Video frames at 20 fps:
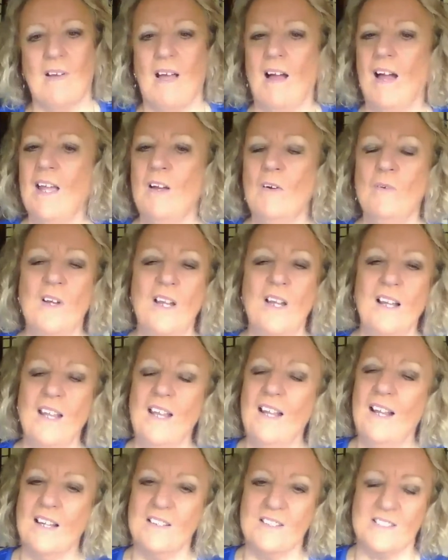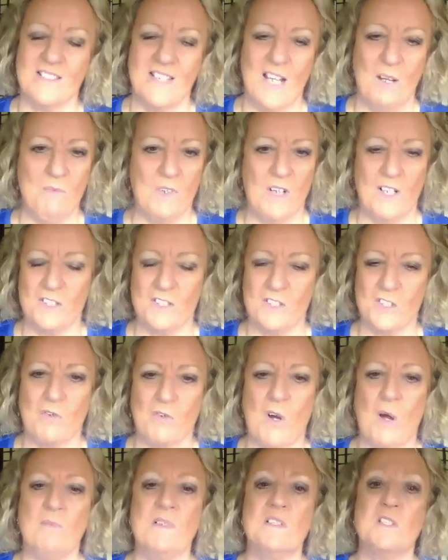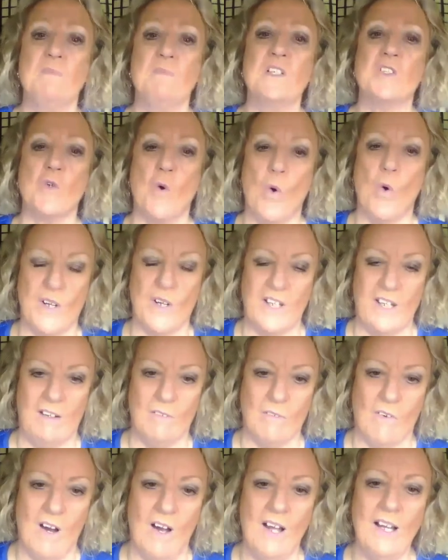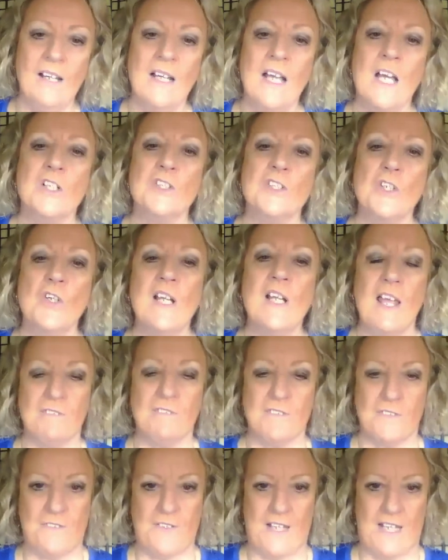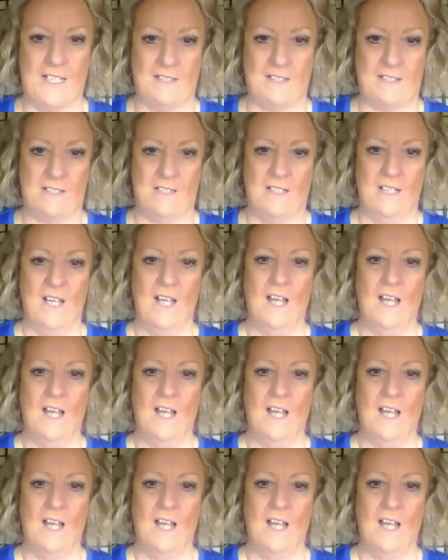he'll understand what I describe. He's a bit dorky, right? 2 left feet,